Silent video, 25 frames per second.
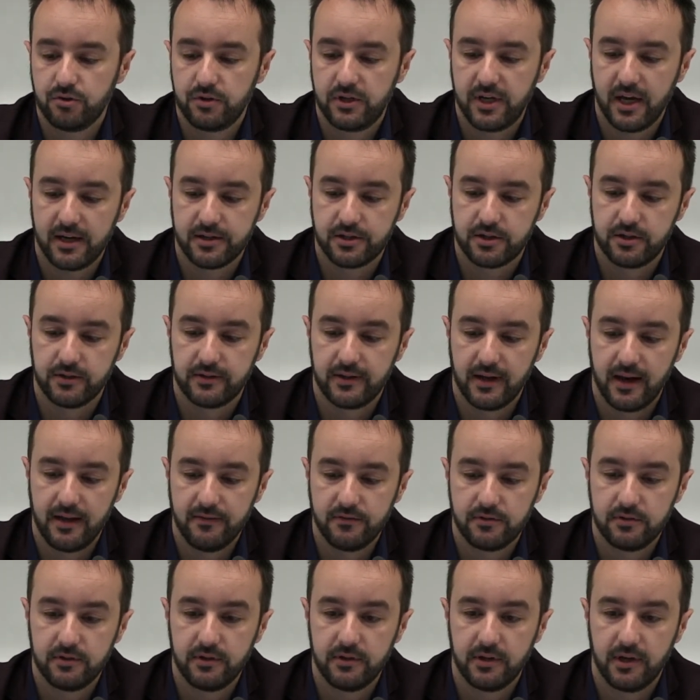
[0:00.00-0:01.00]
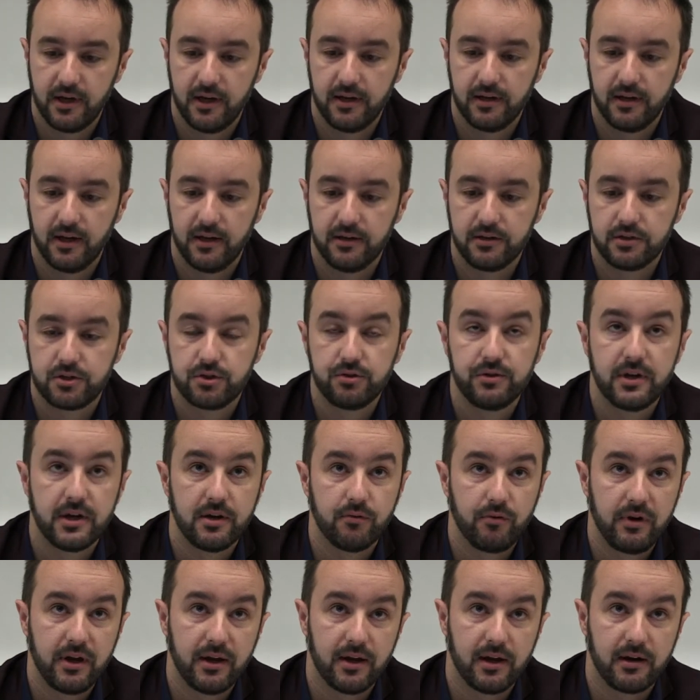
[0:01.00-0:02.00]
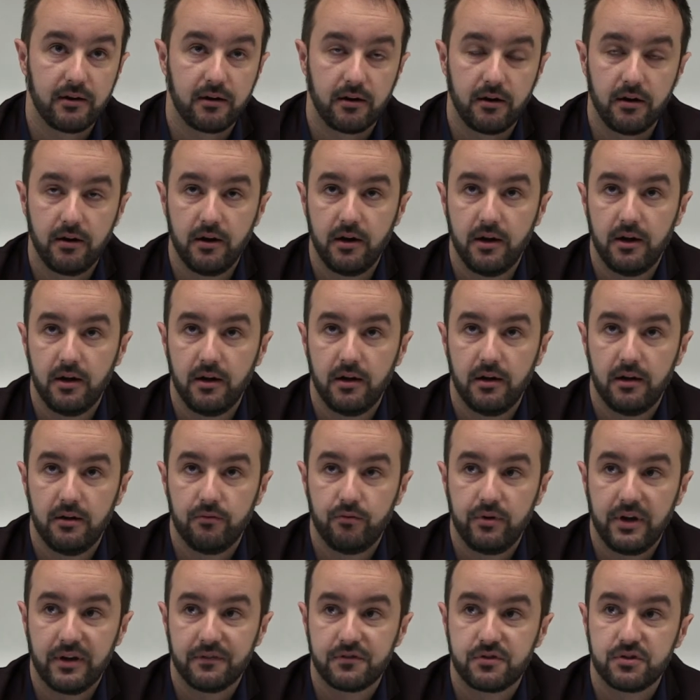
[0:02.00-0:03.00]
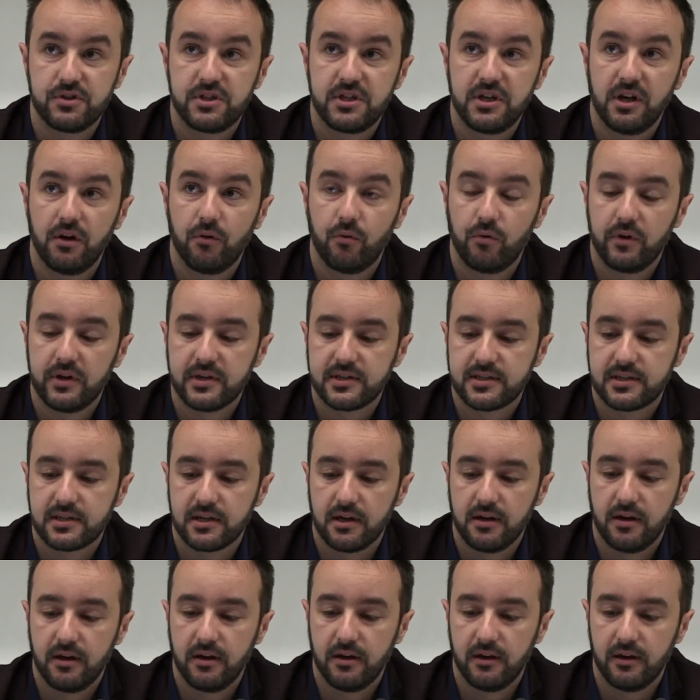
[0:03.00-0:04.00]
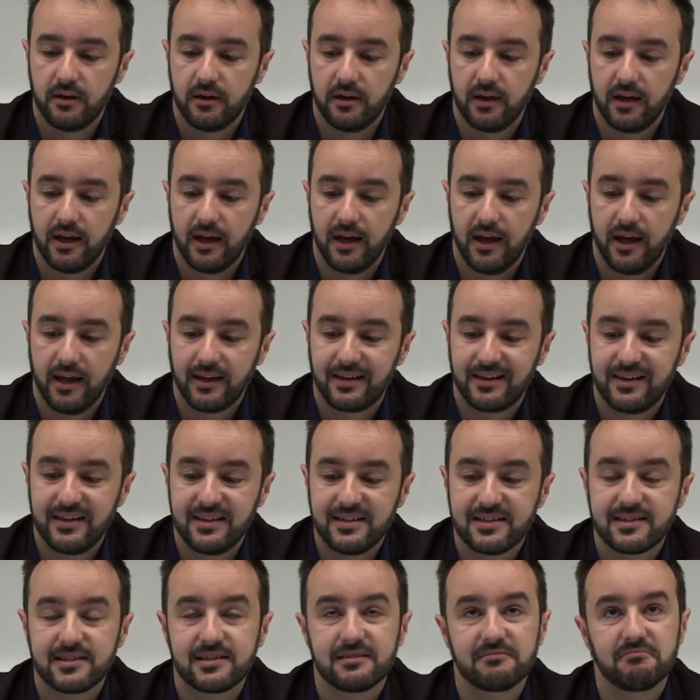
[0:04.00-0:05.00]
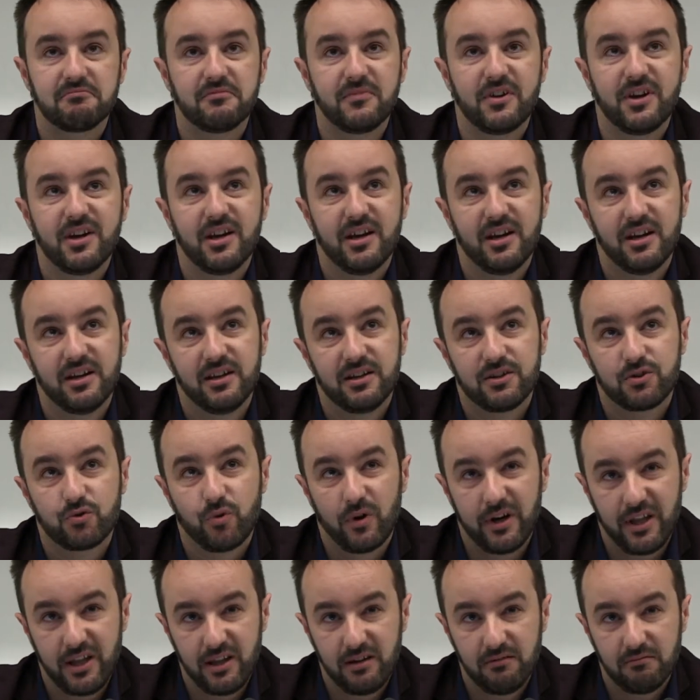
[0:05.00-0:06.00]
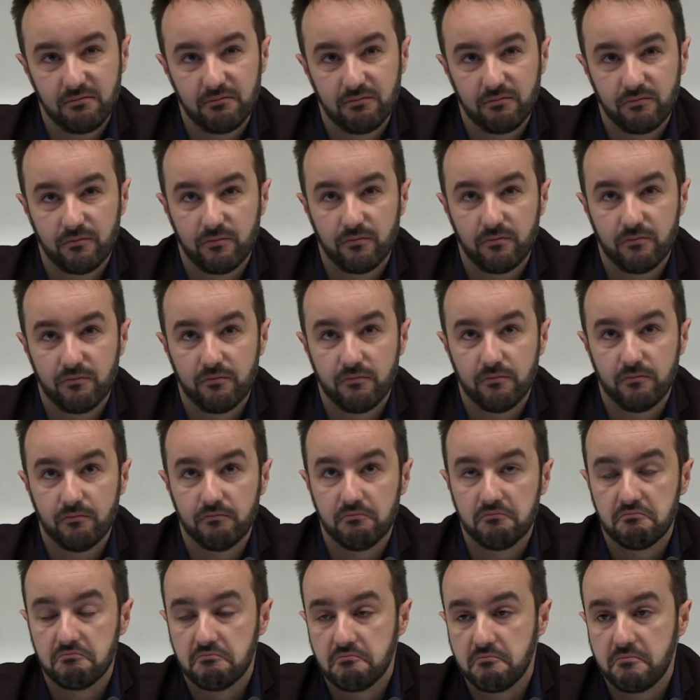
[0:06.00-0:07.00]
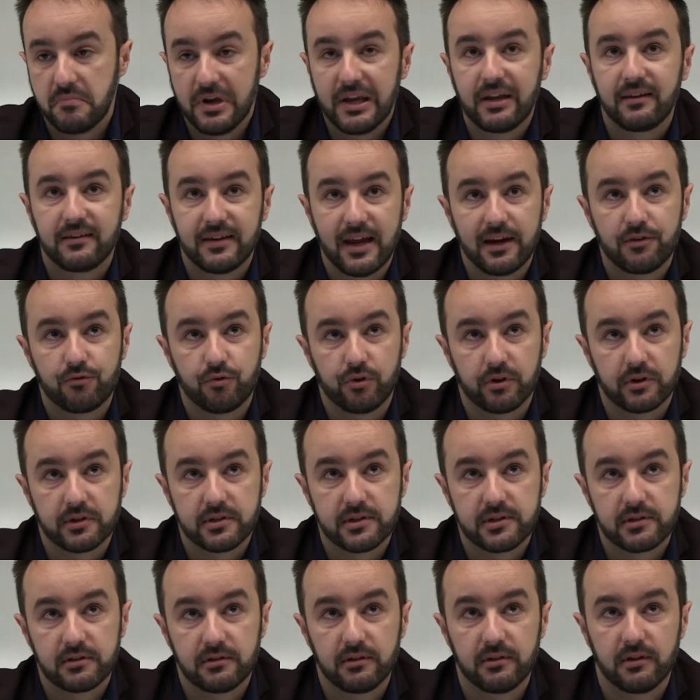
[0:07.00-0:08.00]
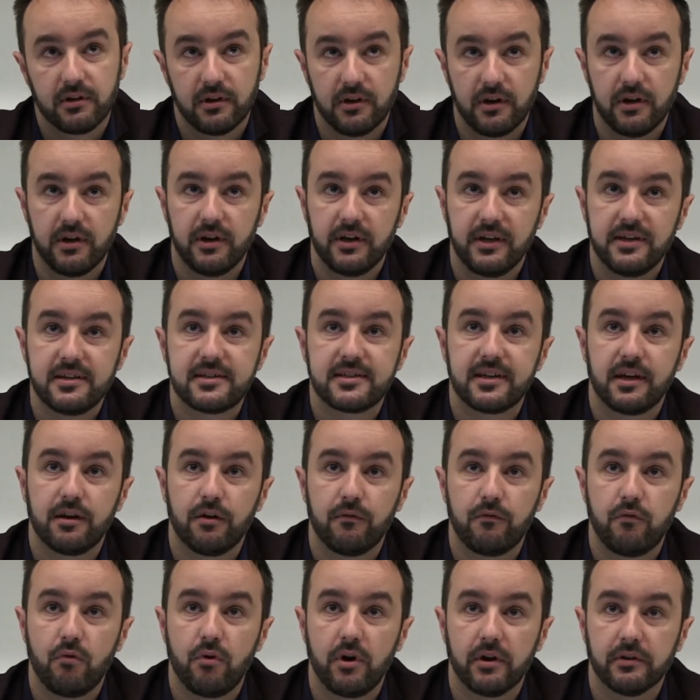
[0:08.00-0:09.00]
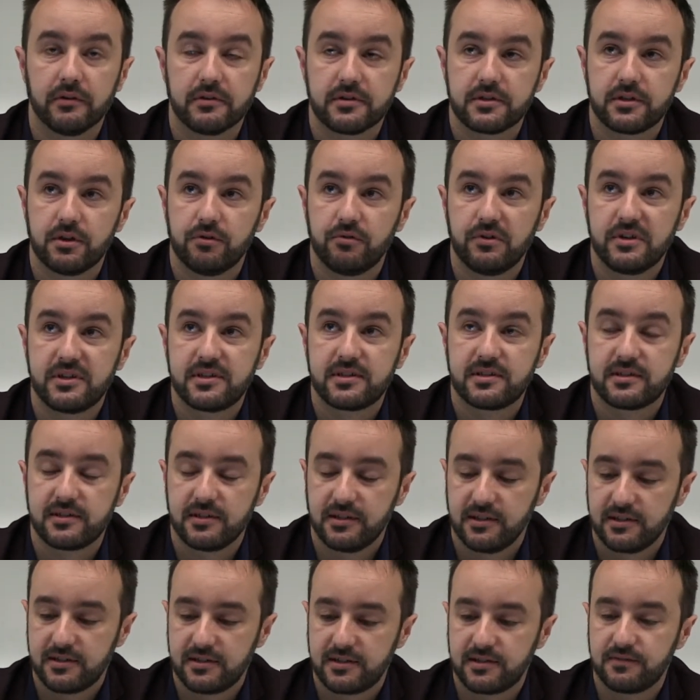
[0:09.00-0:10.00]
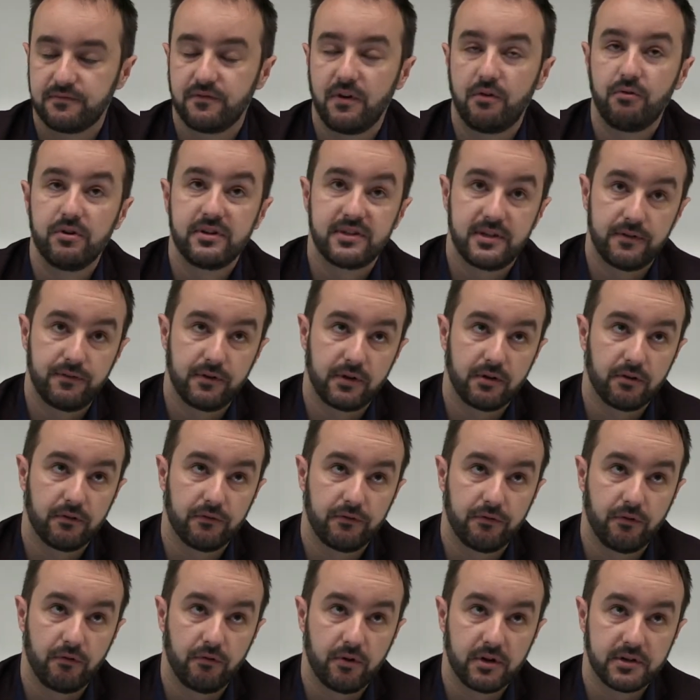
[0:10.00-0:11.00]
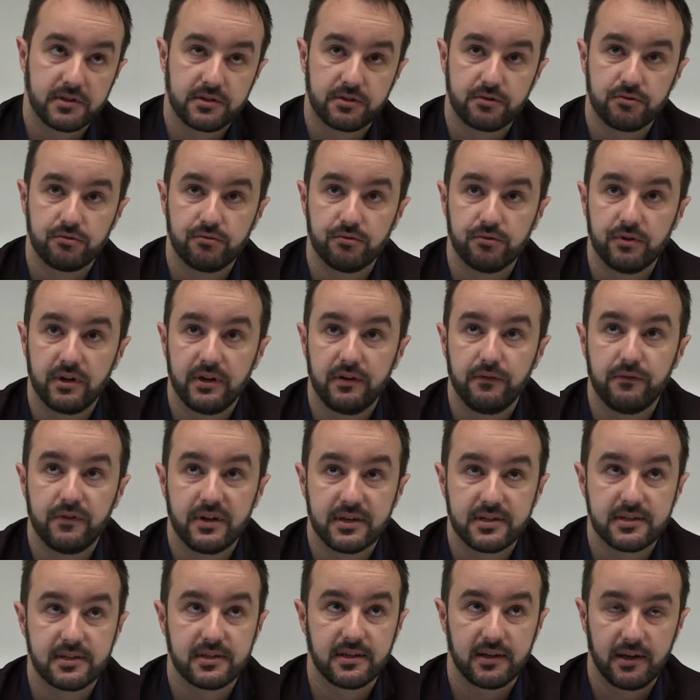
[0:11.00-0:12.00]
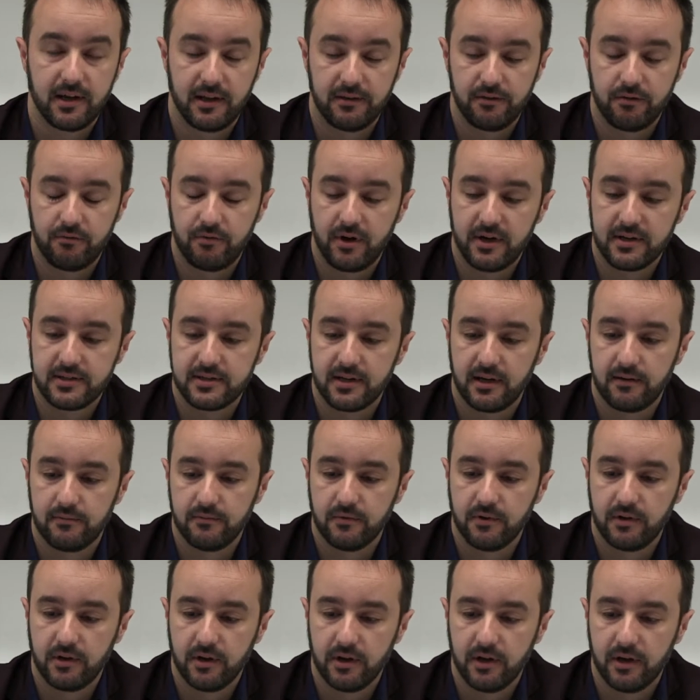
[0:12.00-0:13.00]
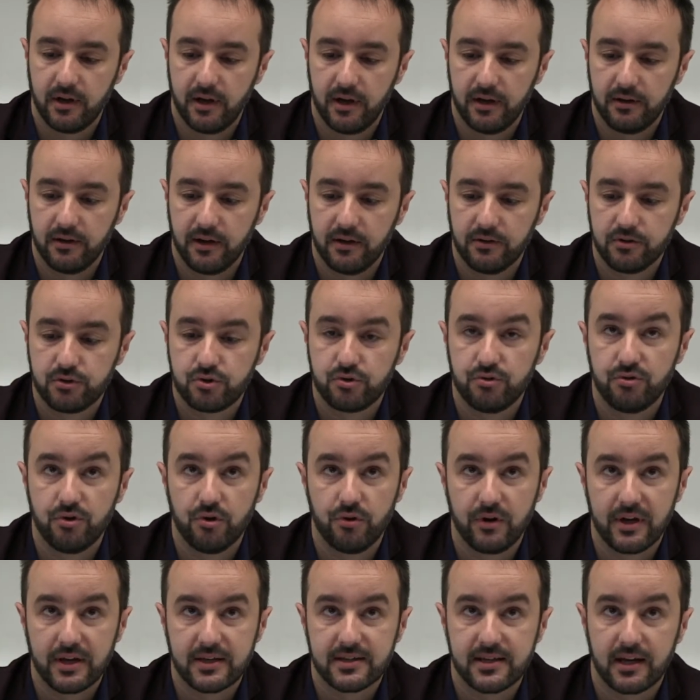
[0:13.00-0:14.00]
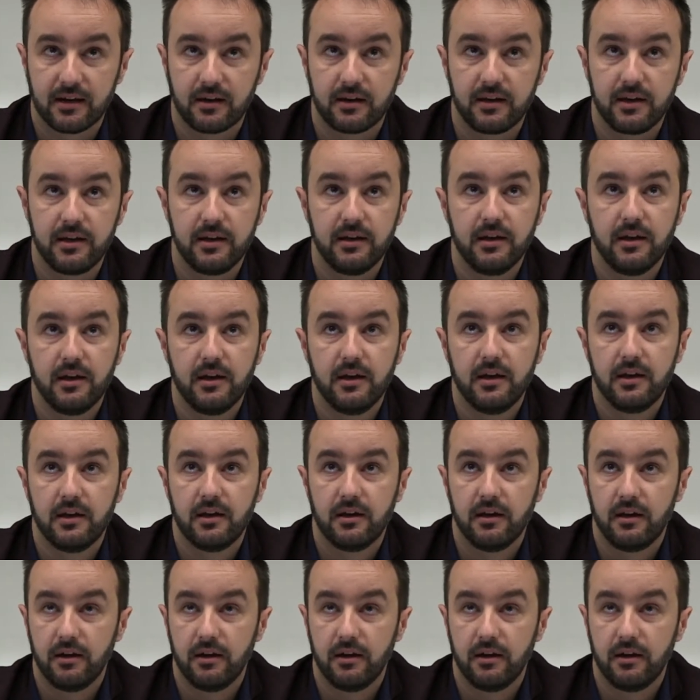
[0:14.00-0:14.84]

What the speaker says: to catch the television, and today we have to deal with at least 20 big networks instead of one. So it's very difficult for us to invest at the right time and to know exactly